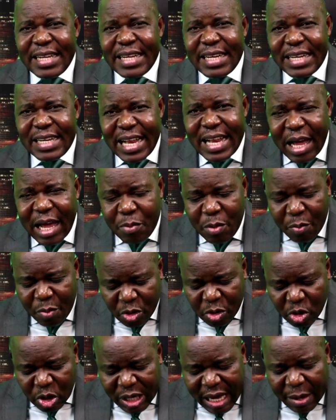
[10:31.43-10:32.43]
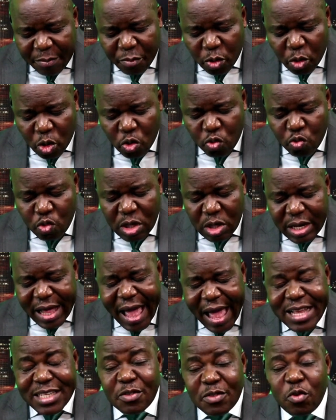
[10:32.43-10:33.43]
La République du Cameroun will
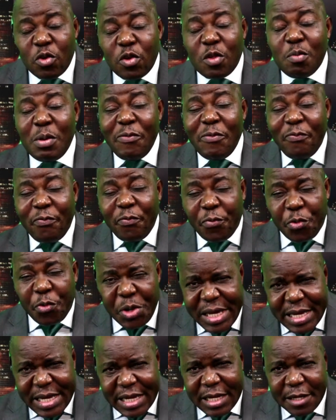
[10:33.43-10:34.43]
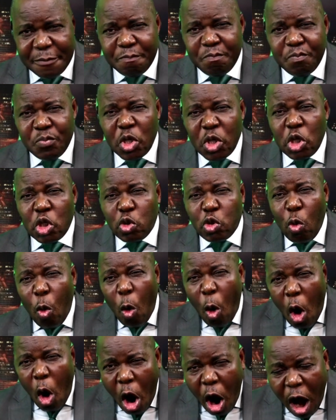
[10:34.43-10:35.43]
henceforth be free to
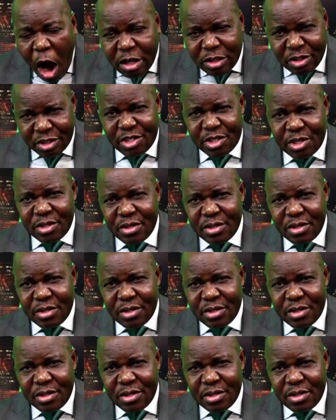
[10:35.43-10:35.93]
hunt